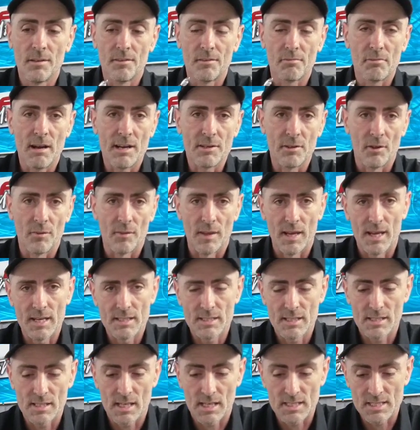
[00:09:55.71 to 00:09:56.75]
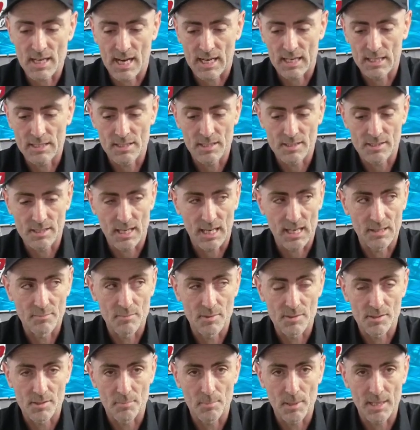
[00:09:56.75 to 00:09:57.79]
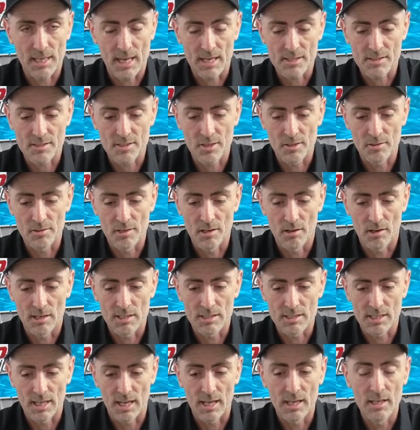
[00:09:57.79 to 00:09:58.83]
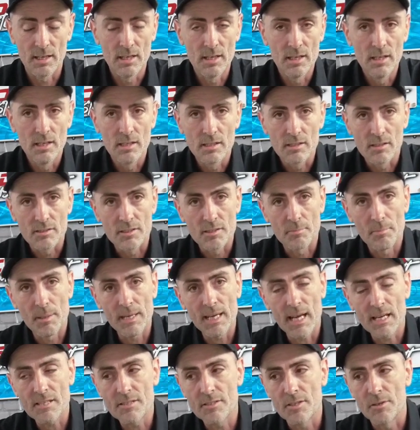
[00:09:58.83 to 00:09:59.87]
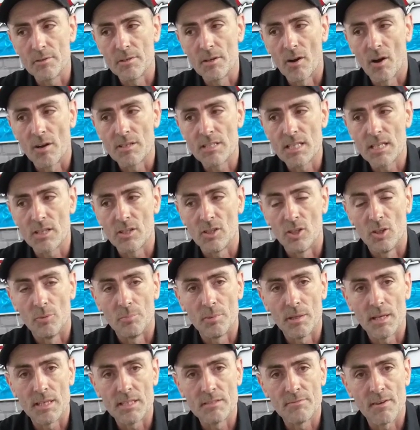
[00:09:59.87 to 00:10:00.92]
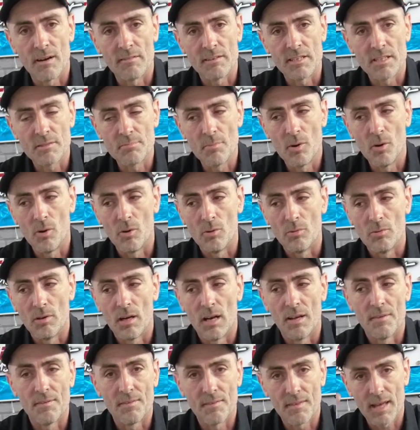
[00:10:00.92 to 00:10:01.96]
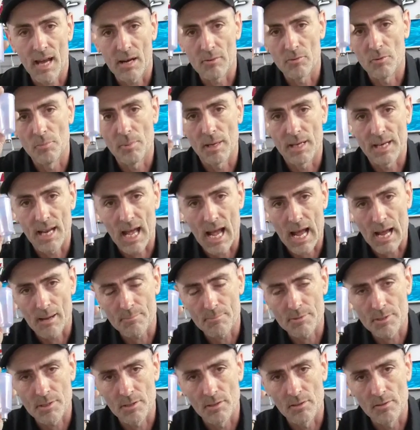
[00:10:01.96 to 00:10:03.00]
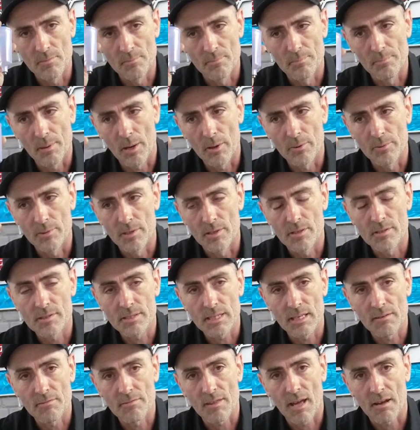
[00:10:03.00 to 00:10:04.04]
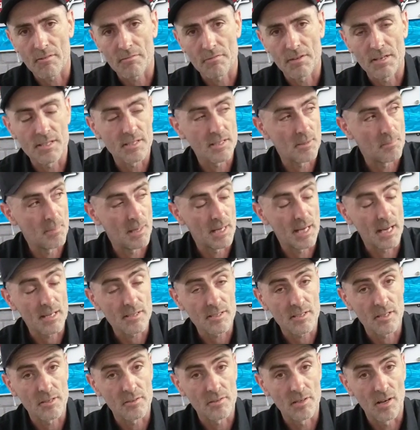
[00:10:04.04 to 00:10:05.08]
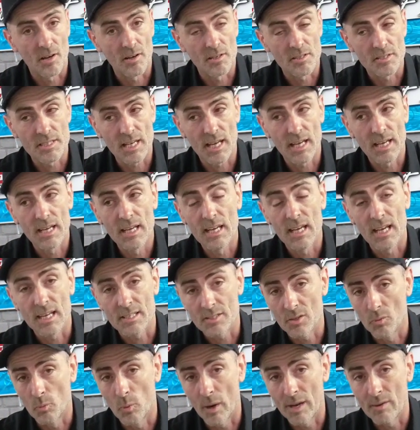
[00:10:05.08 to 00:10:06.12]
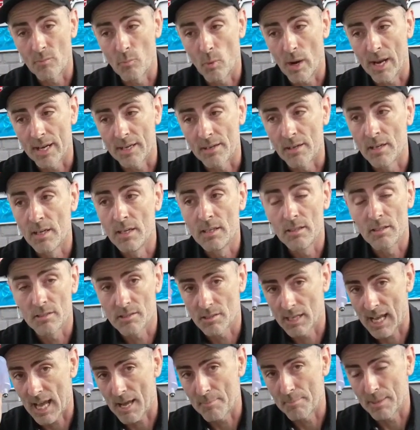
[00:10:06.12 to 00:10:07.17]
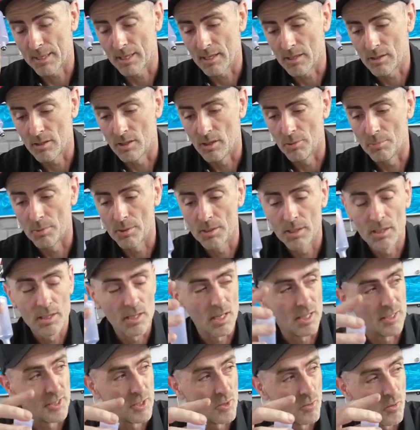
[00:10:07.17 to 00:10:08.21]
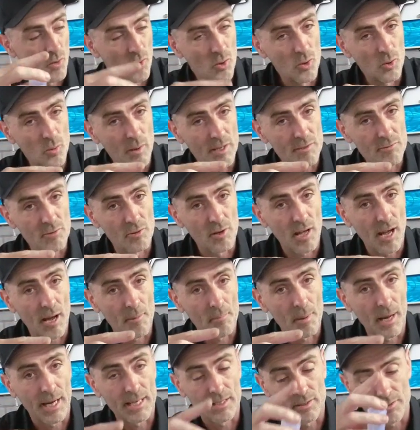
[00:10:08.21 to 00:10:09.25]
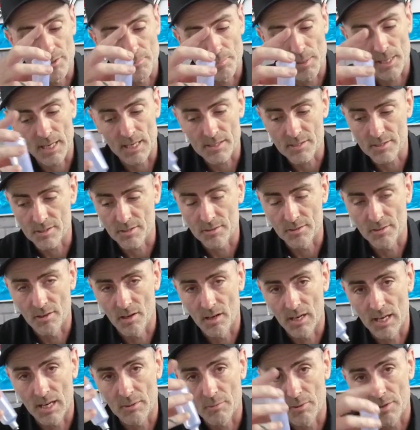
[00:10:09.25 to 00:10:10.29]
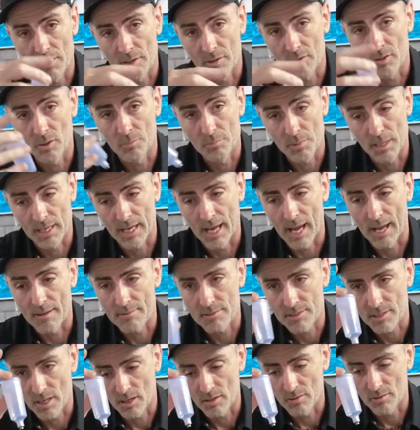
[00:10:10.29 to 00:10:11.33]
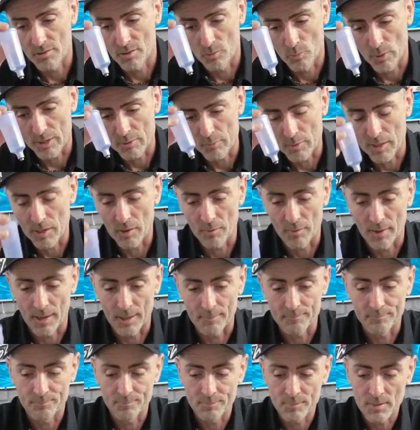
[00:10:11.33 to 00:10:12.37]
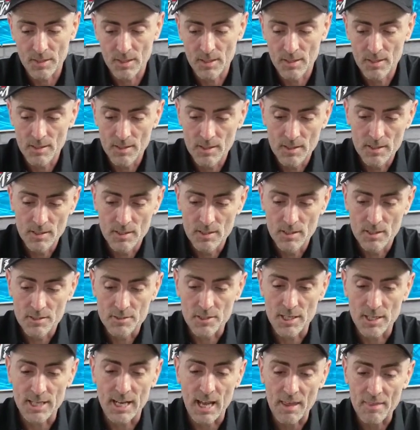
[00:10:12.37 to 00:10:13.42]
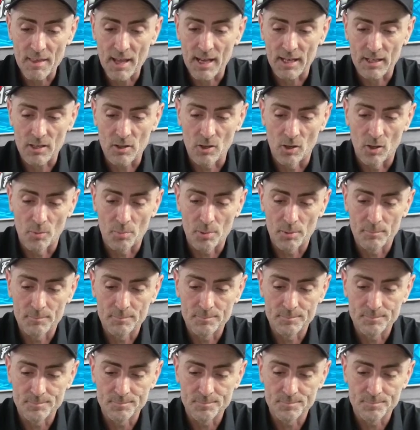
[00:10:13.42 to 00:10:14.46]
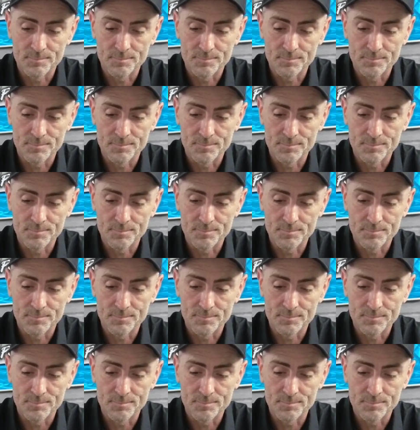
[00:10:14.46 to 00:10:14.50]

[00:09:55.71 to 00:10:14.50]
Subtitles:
the thread on this is exactly the same as the PS290, because the PS290 cup is very small, and that will be absolute bonus if that fits the PS290. It's a win-win, because I get a bigger cup, and you always run out of paint on the PS290 with the cup you get. So win-win on that. So you get that cup.